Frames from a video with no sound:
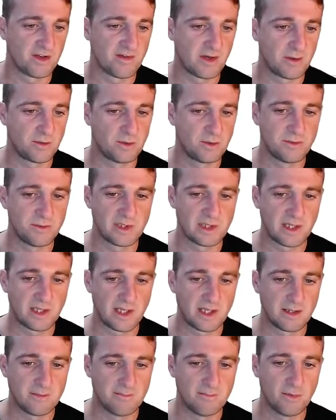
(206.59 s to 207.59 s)
that will be
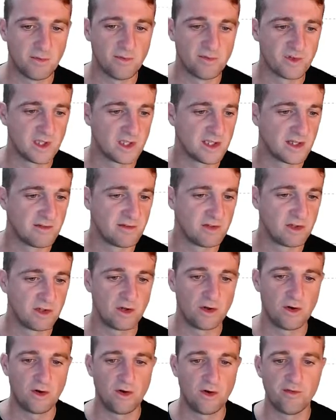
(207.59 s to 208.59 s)
a monthly level
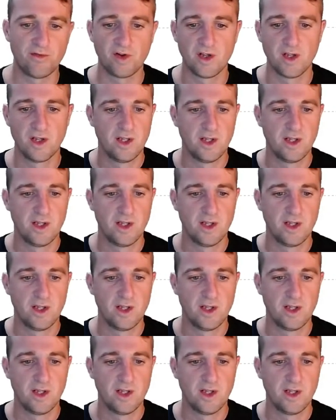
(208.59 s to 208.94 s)
of